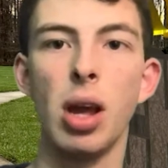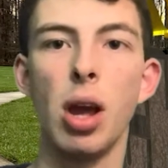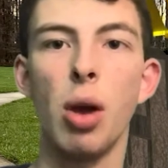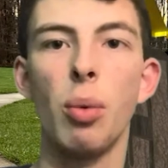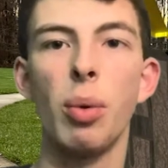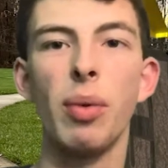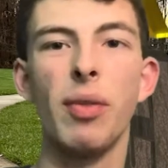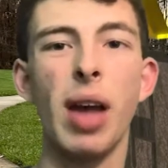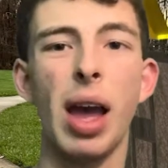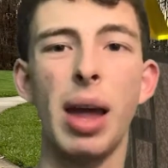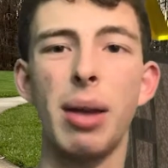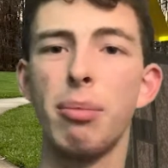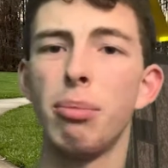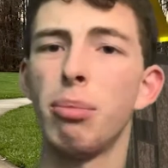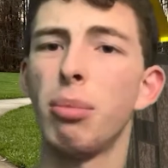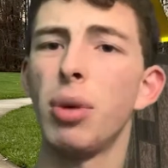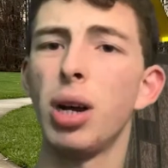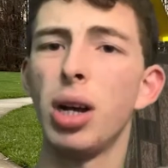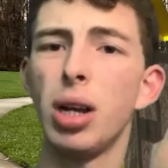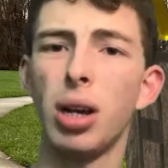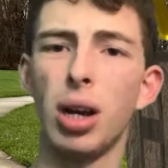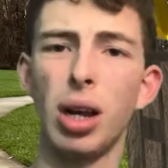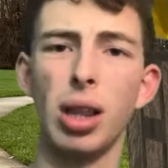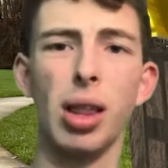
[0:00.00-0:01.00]
We've had
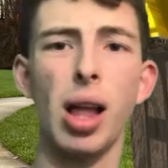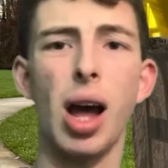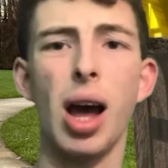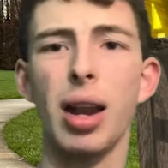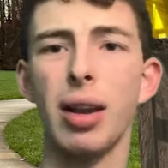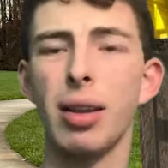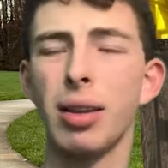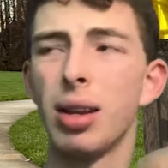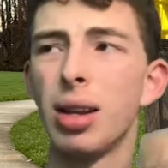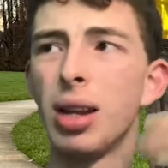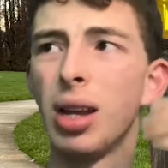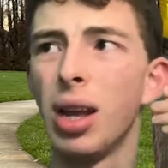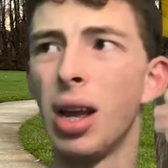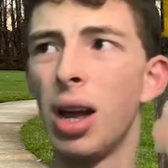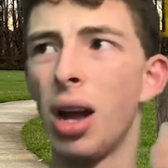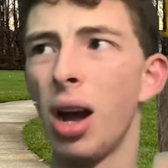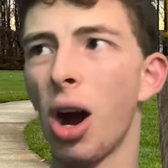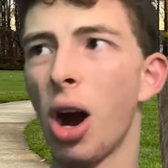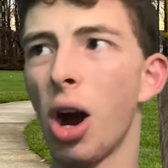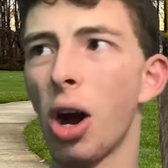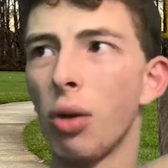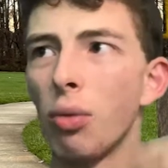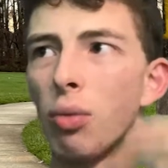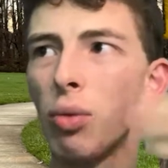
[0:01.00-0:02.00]

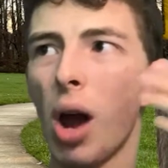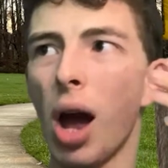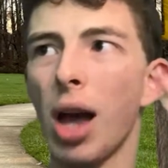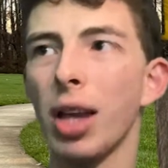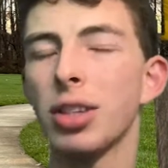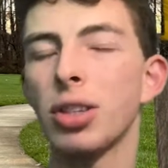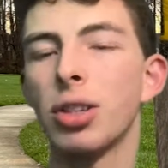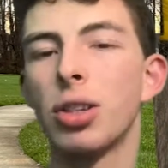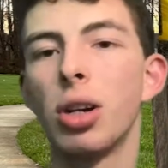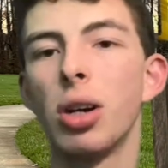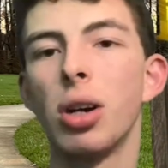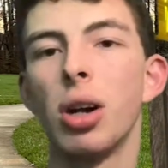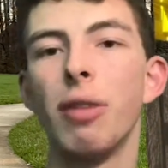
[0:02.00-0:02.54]
our roster